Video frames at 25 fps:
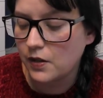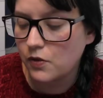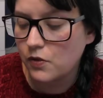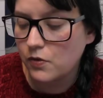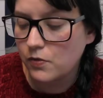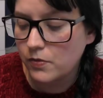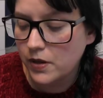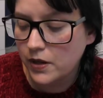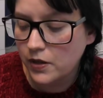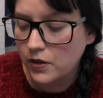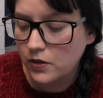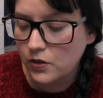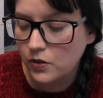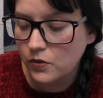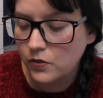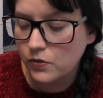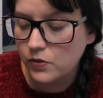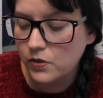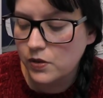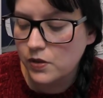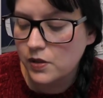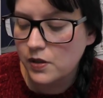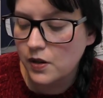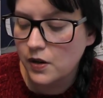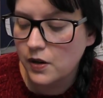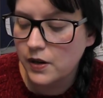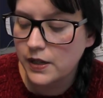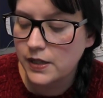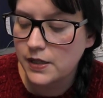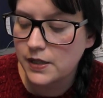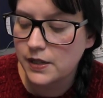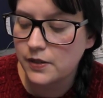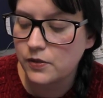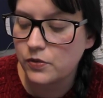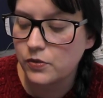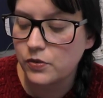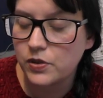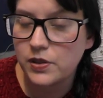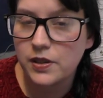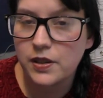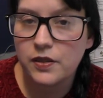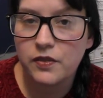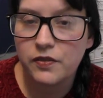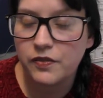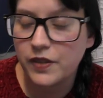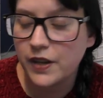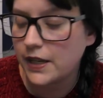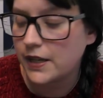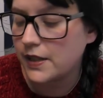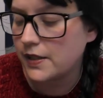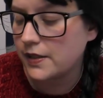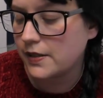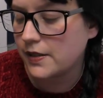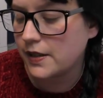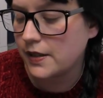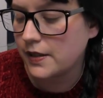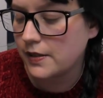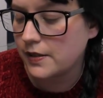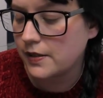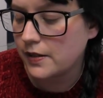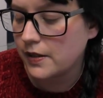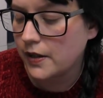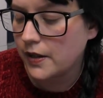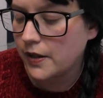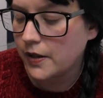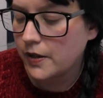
all my thoughts, ideals, and fantasies.